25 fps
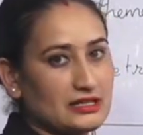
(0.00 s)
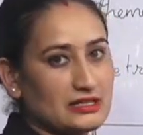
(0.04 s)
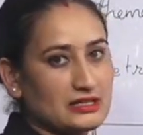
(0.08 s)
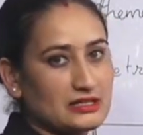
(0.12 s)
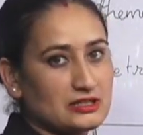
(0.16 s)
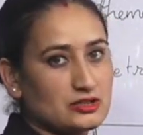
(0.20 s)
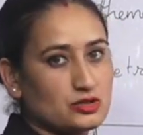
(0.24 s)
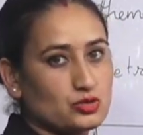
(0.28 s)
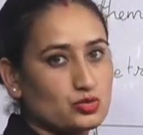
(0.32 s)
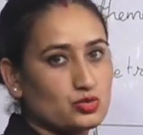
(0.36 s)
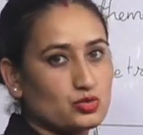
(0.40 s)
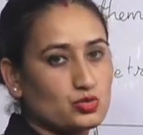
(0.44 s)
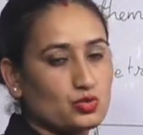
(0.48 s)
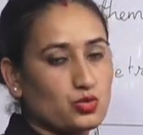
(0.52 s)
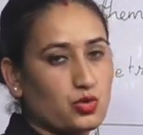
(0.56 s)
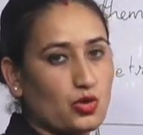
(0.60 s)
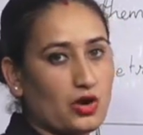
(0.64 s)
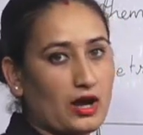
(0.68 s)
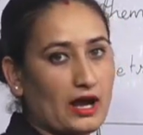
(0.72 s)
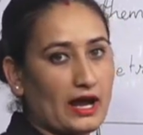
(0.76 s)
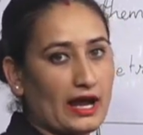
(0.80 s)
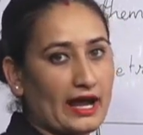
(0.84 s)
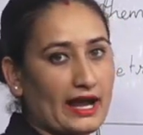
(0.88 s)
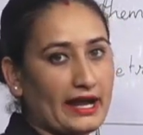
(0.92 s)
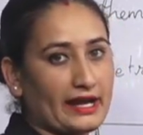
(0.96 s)

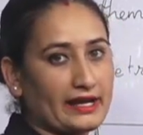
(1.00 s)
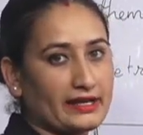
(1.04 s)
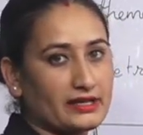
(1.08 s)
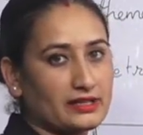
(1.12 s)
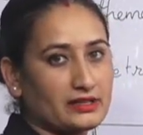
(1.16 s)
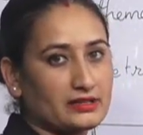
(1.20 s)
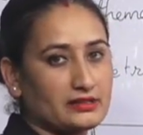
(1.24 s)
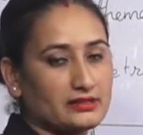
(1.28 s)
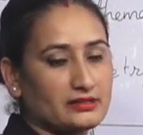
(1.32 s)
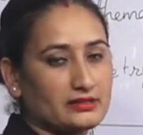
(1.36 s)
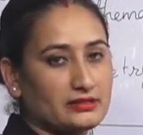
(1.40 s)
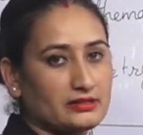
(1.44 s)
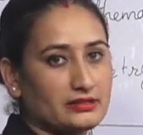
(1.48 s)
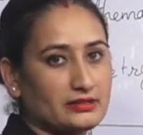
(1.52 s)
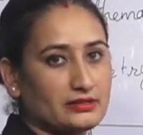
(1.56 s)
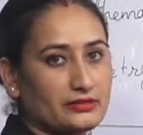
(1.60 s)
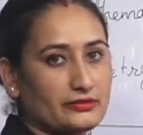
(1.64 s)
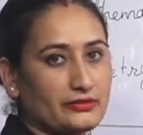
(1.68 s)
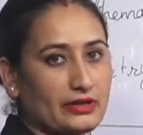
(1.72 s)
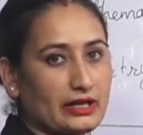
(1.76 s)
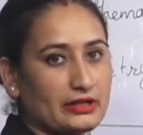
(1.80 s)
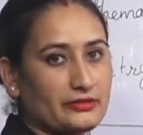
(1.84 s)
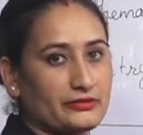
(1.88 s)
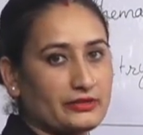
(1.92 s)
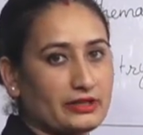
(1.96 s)
square.
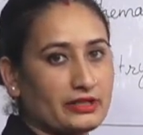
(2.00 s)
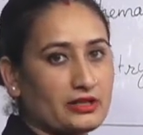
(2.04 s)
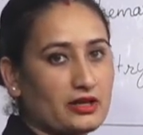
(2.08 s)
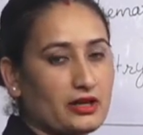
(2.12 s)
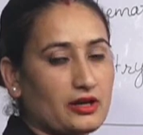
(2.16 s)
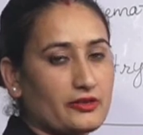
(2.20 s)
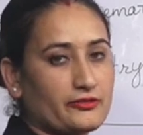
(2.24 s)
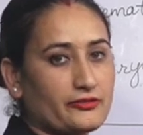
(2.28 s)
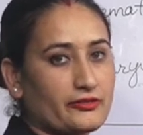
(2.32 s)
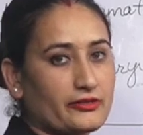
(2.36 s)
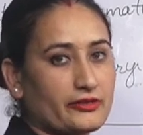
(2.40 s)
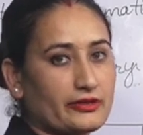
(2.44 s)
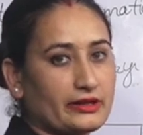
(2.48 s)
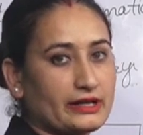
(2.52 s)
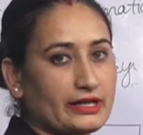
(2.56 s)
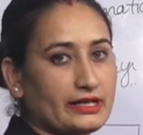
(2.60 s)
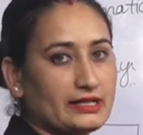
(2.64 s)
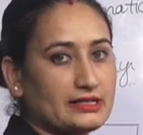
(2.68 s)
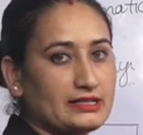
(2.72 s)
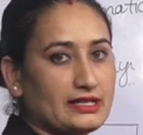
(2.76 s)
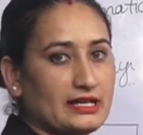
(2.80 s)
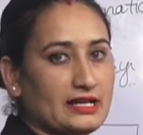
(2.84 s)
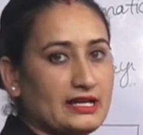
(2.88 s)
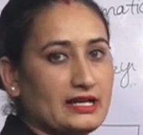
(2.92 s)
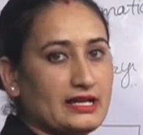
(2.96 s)
What we call for
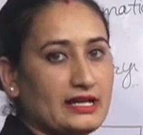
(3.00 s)
it?